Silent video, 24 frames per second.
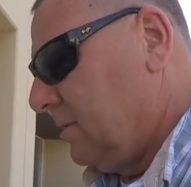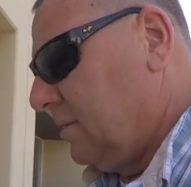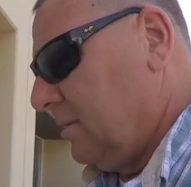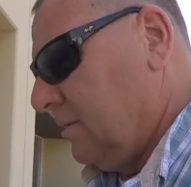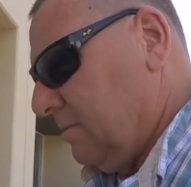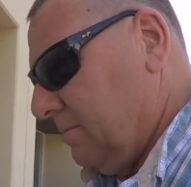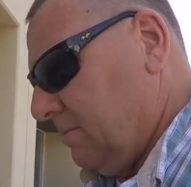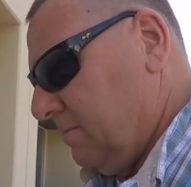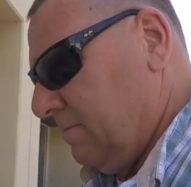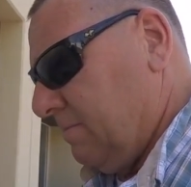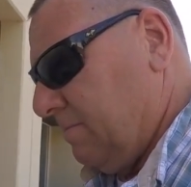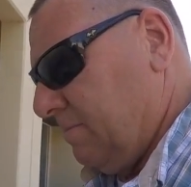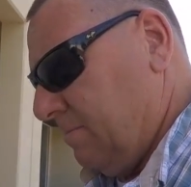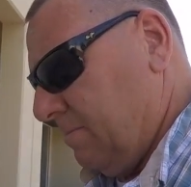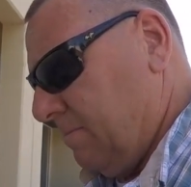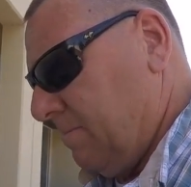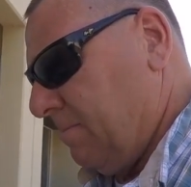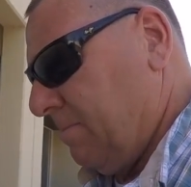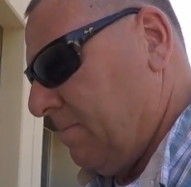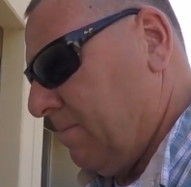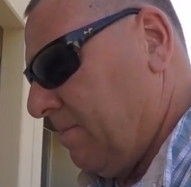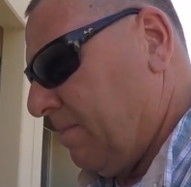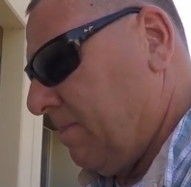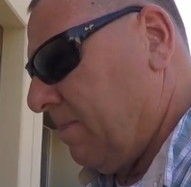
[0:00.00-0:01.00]
They're local
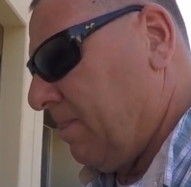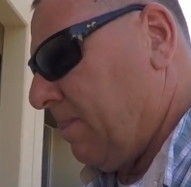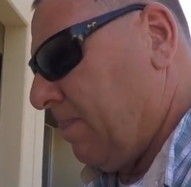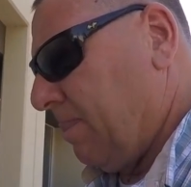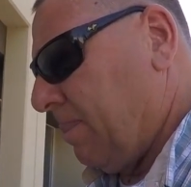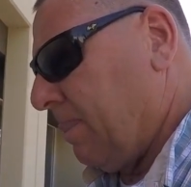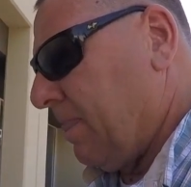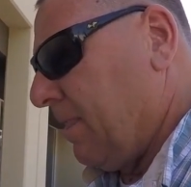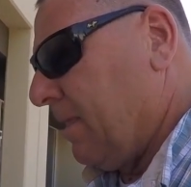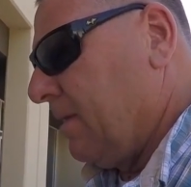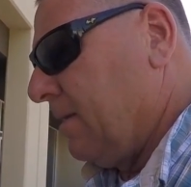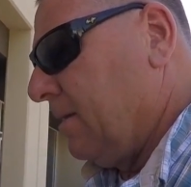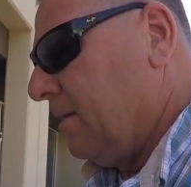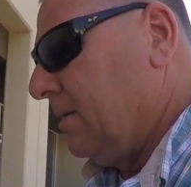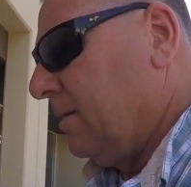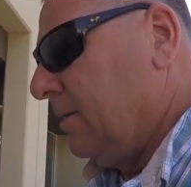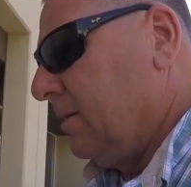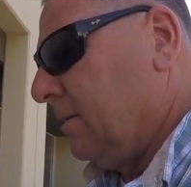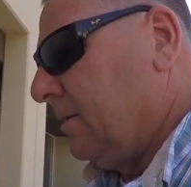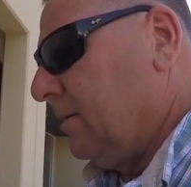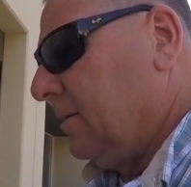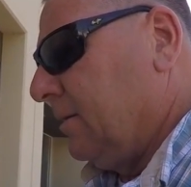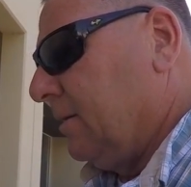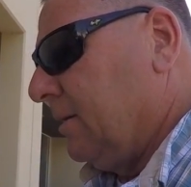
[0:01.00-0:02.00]
here. What do you think? Is the company,
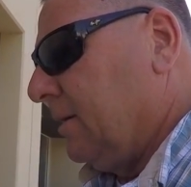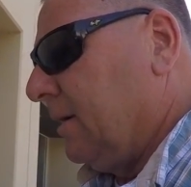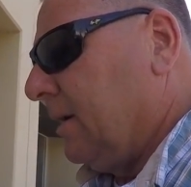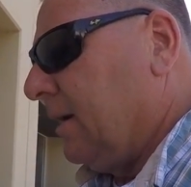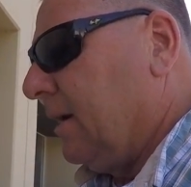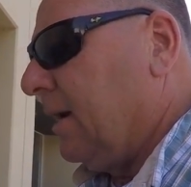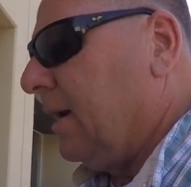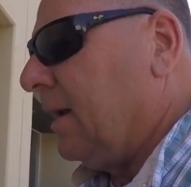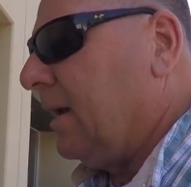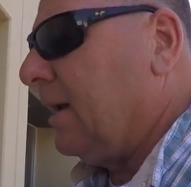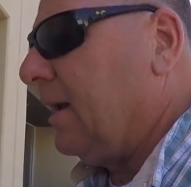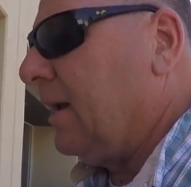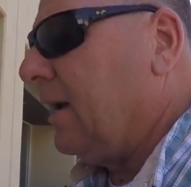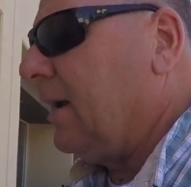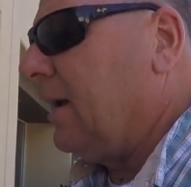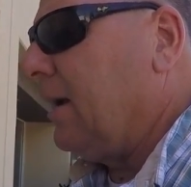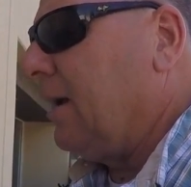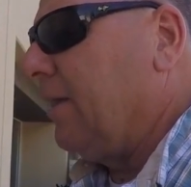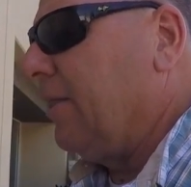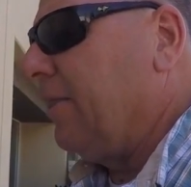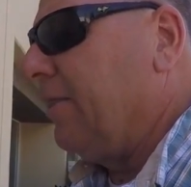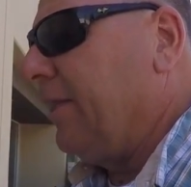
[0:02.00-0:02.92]
you know, pretty uh, good job?